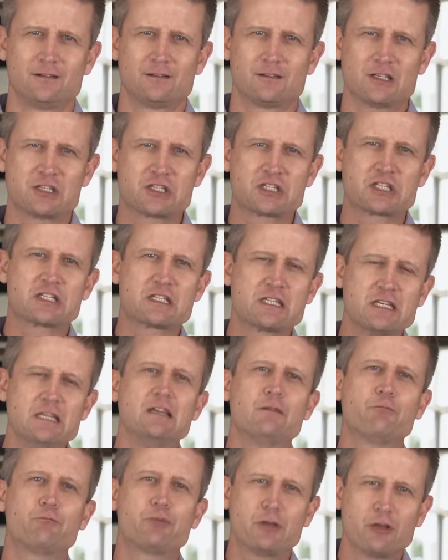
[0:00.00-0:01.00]
to
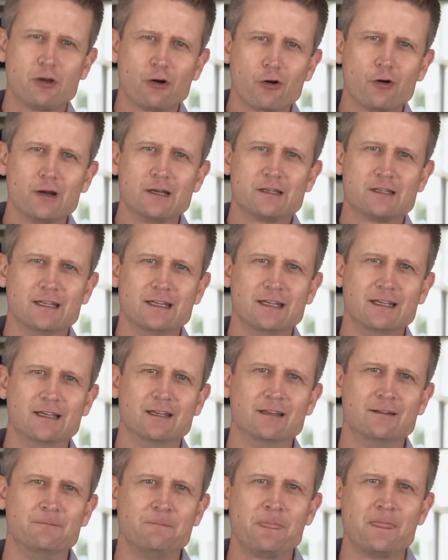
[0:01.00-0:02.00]
seek purity
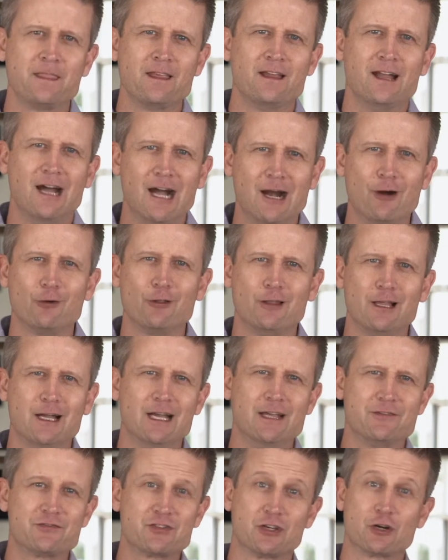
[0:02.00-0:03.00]
in our
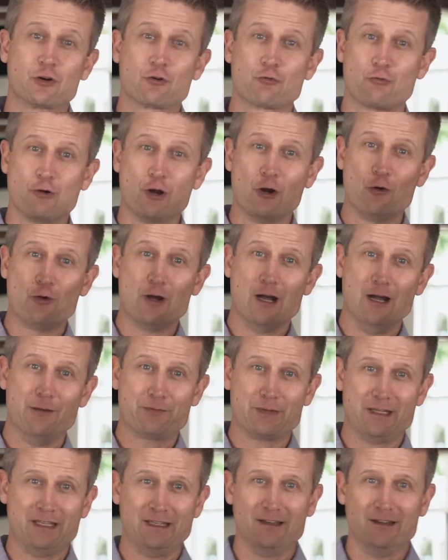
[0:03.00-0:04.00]
lives and to grow
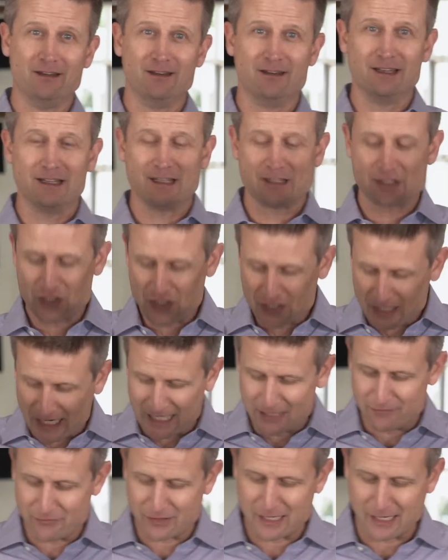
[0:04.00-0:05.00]
up in
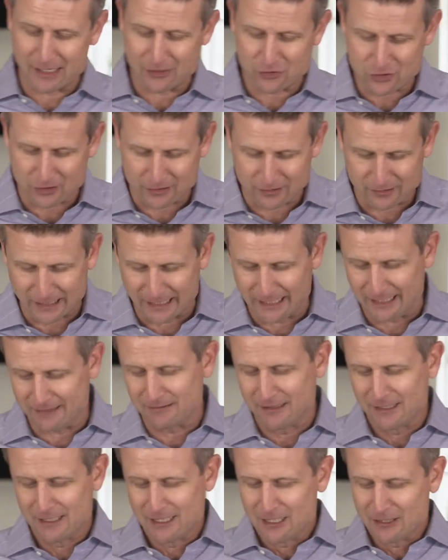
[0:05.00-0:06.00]
sanctification
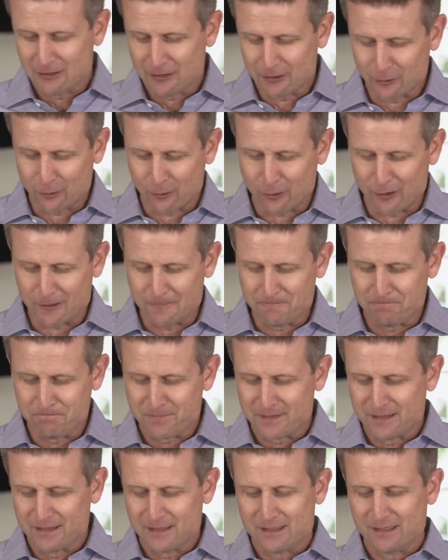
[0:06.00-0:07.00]
that the Lord
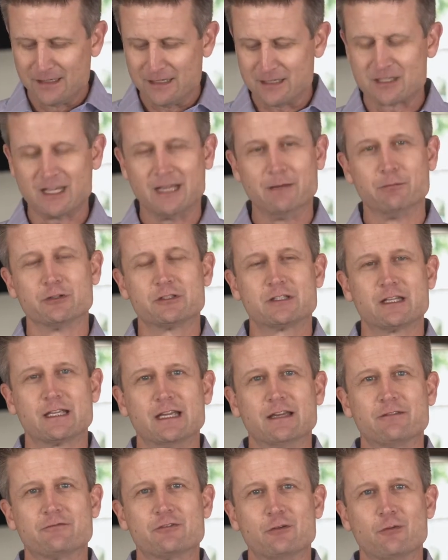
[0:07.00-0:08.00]
is able to
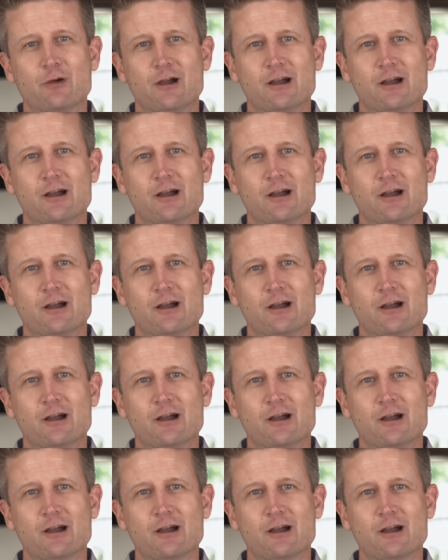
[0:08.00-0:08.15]
give to